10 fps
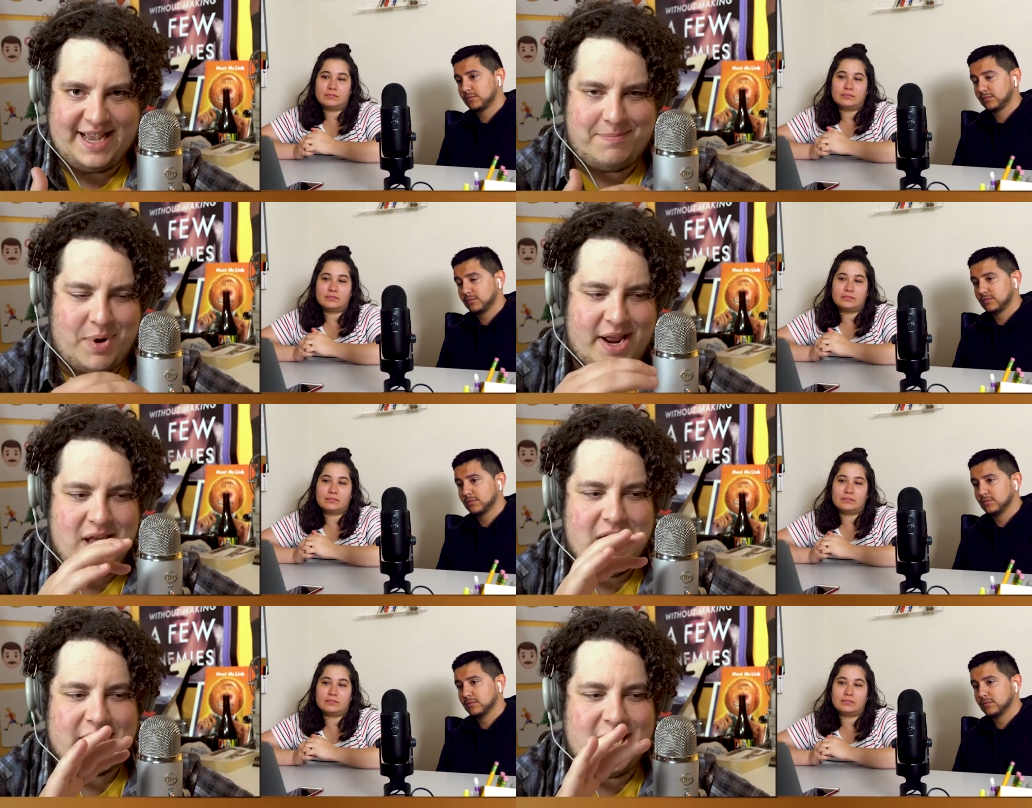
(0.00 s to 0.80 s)
Speaker 1: that by
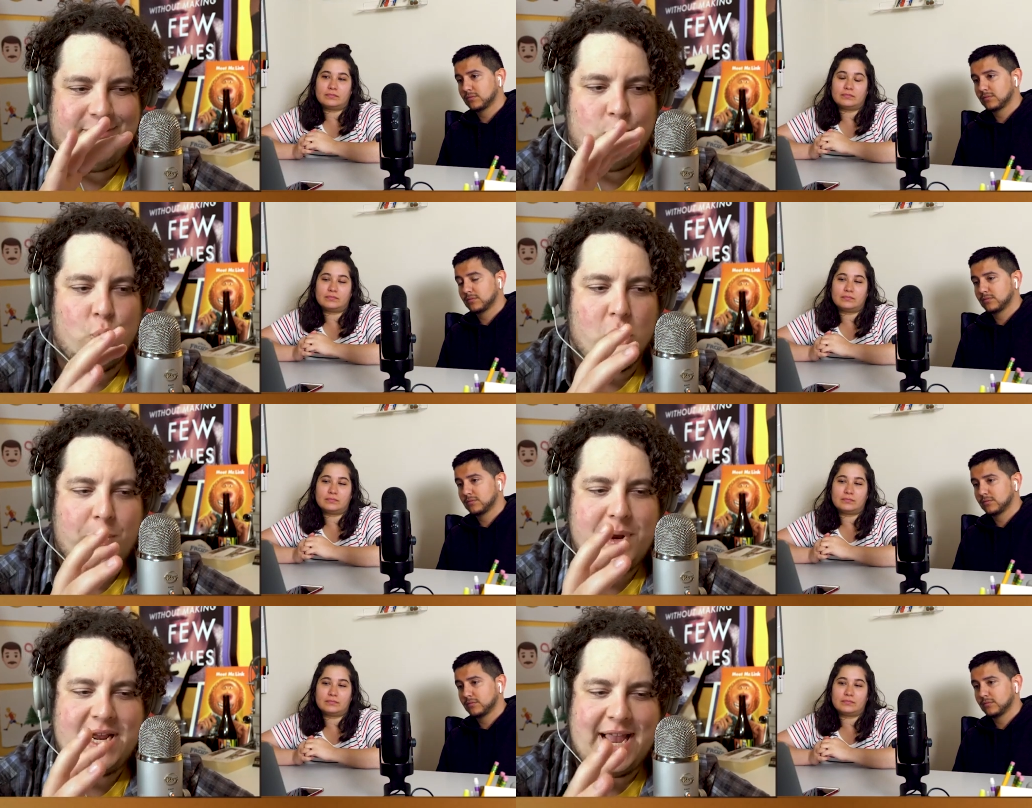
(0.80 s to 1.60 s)
kind of
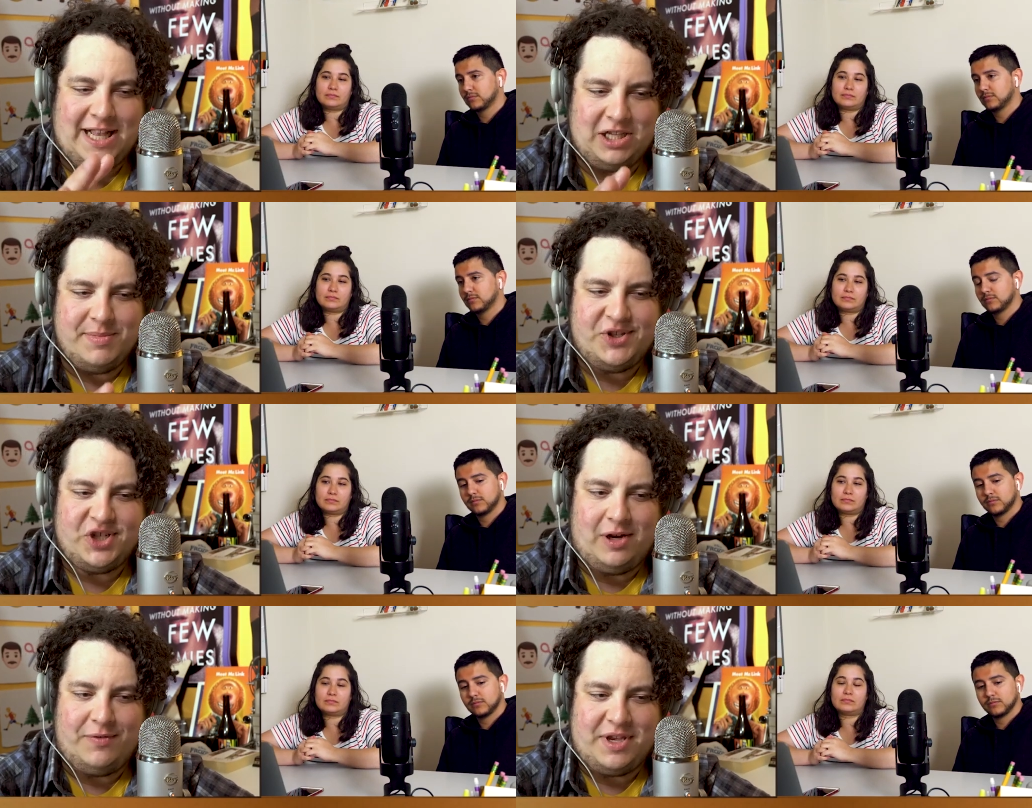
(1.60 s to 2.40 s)
warping elements
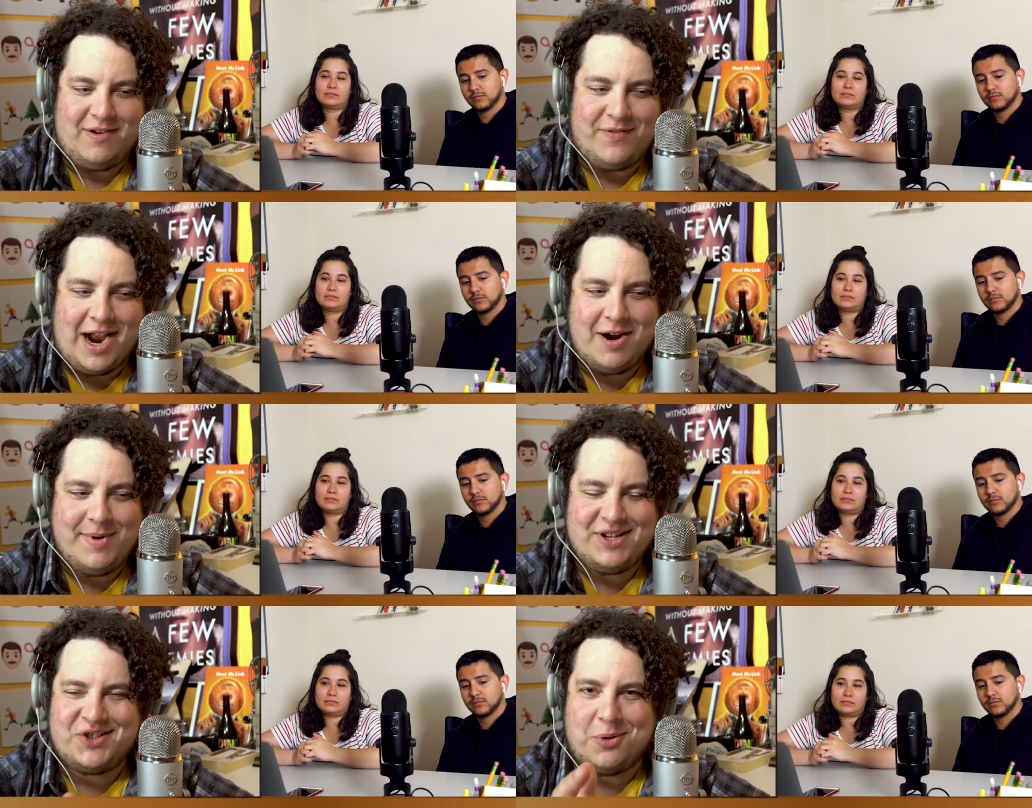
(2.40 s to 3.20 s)
of the
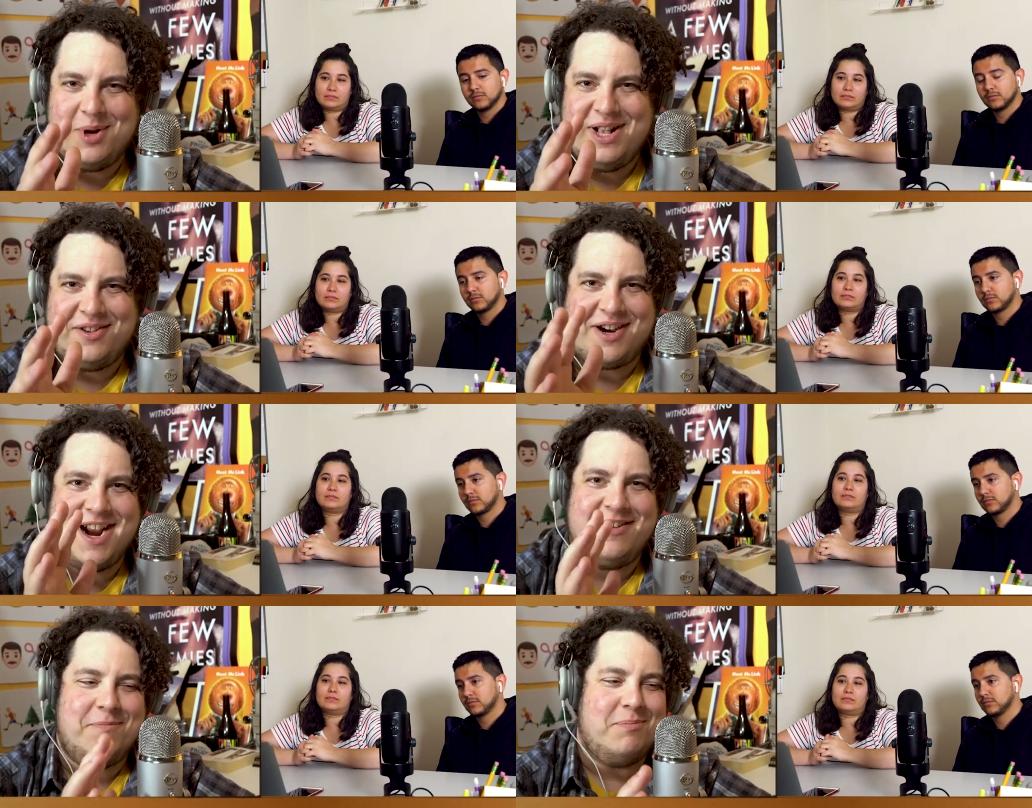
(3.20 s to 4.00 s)
environment so they're
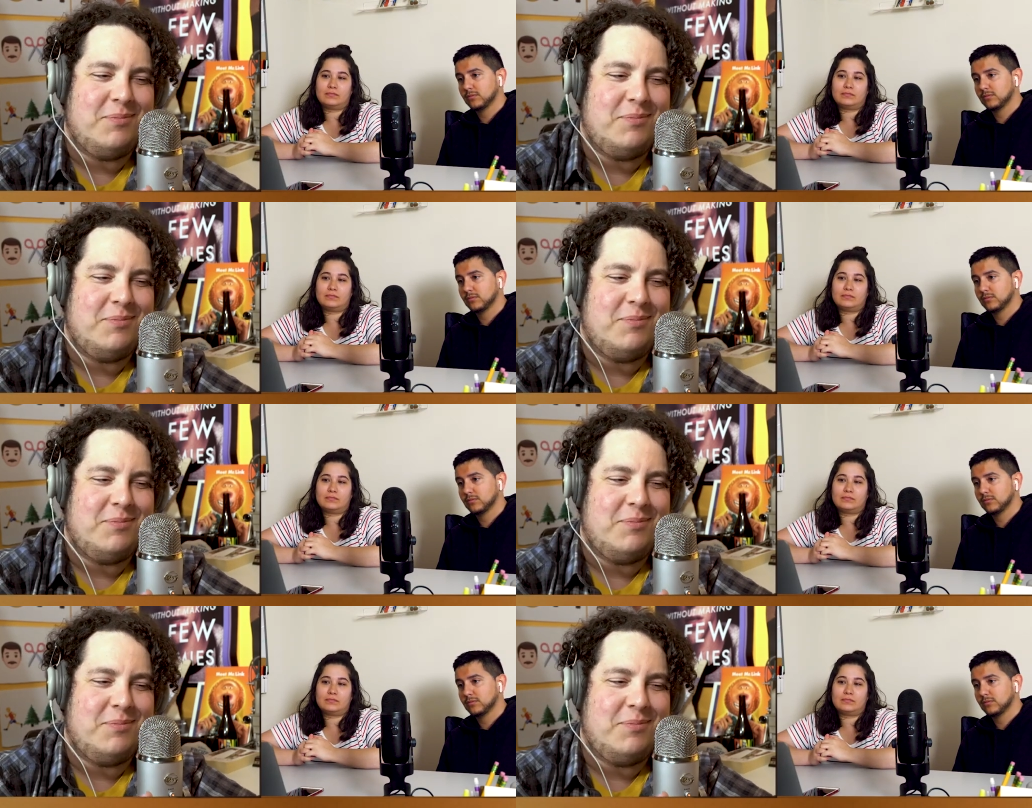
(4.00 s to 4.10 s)
kind of